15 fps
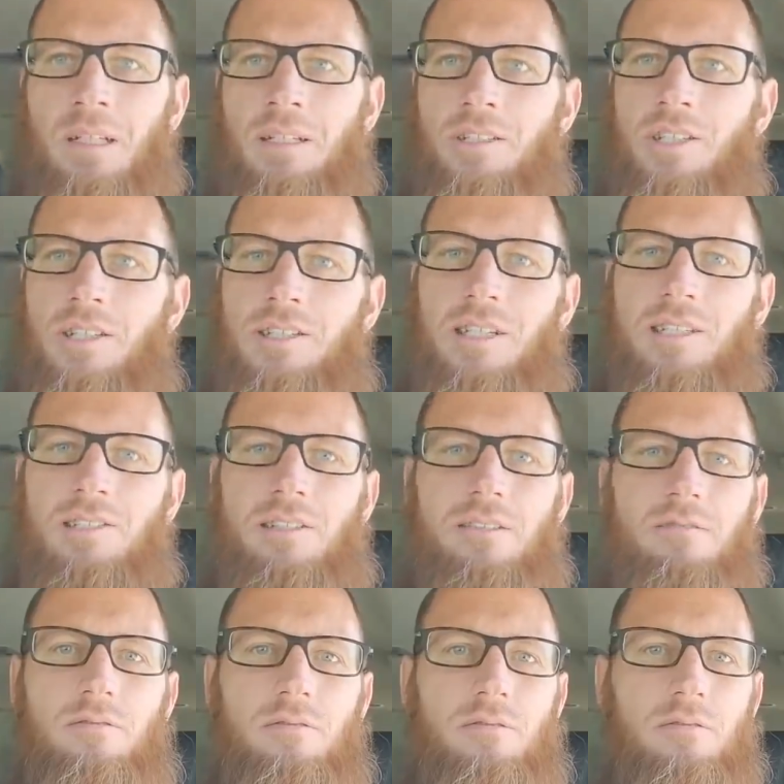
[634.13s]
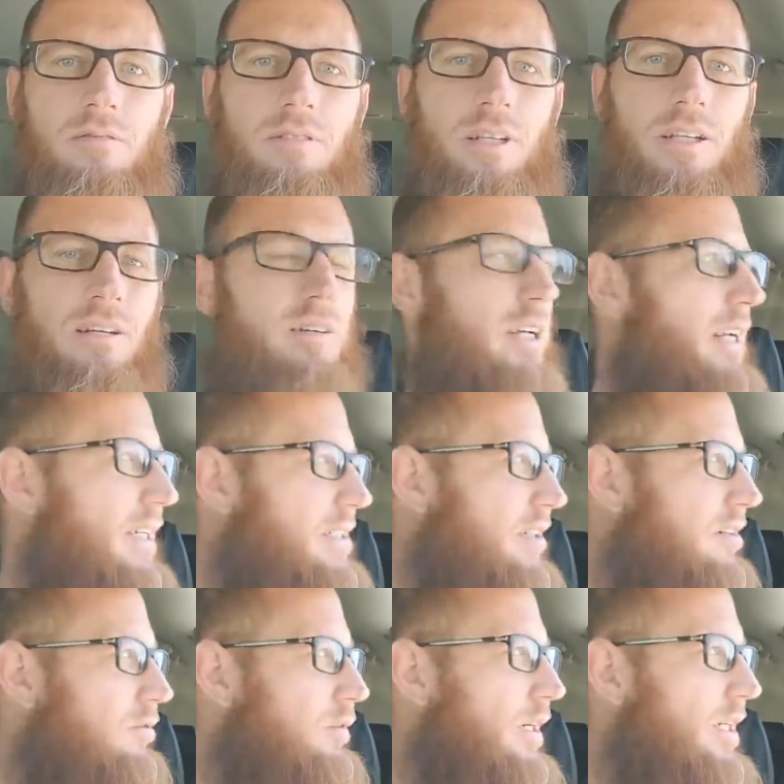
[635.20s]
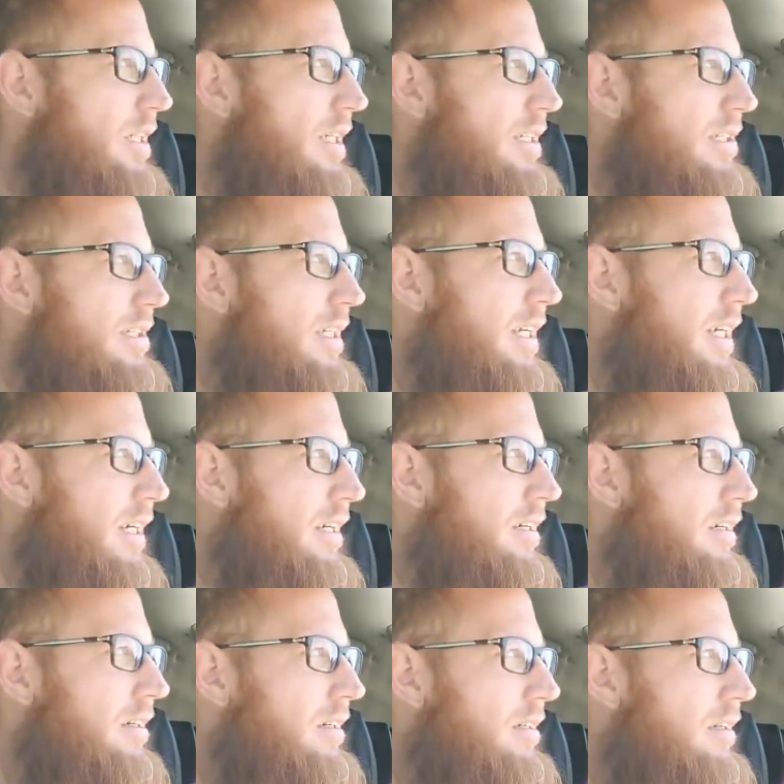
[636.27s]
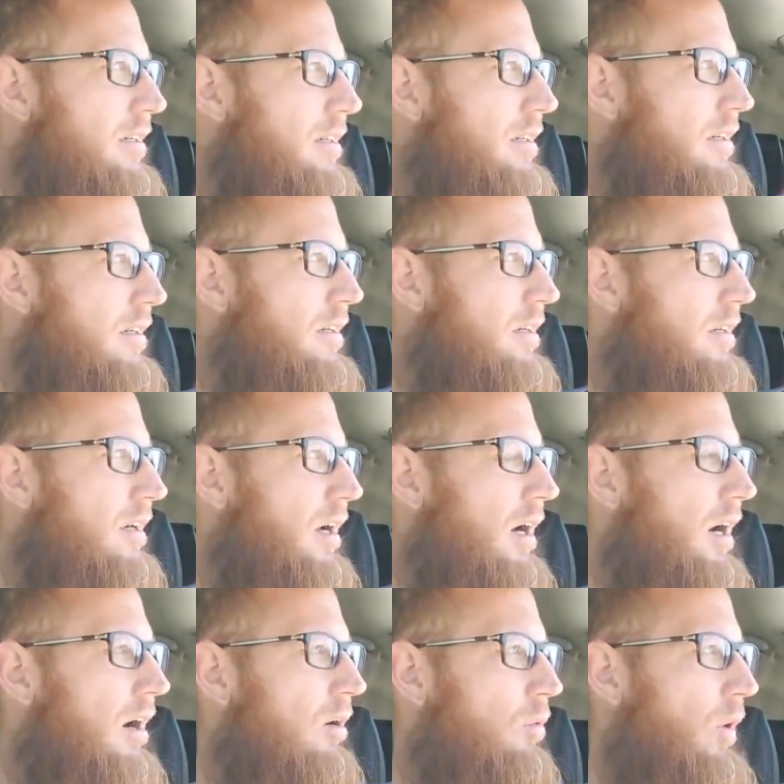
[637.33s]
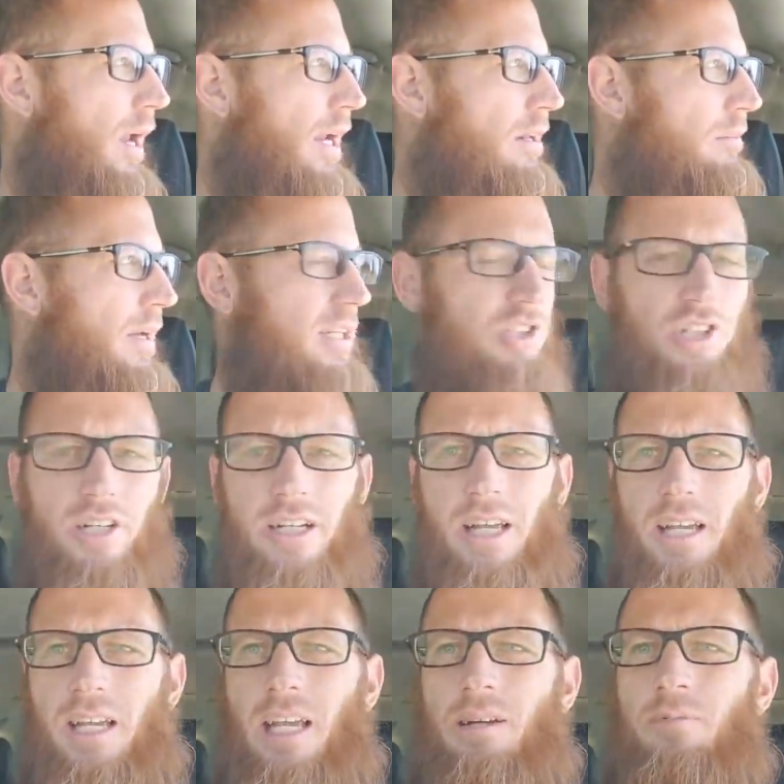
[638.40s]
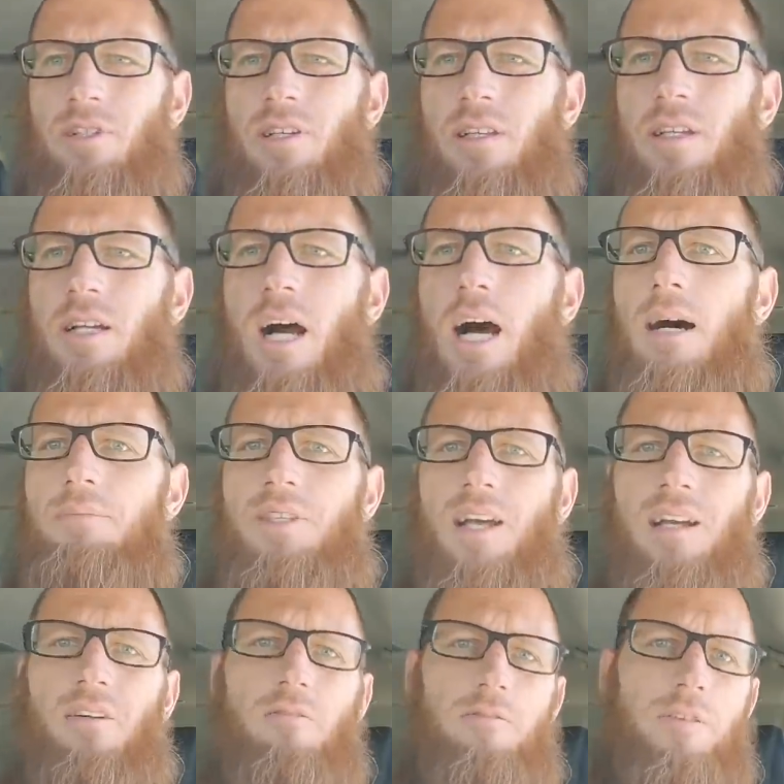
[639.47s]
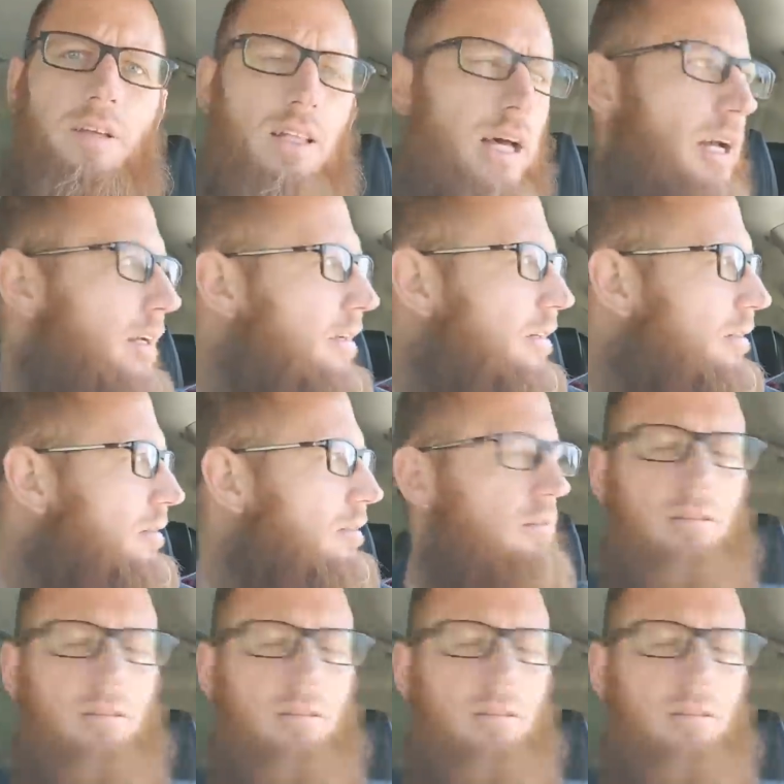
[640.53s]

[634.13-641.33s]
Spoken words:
just isn't, you know, it isn't a realistic way to make sure to get cameras on the cops, I don't feel like.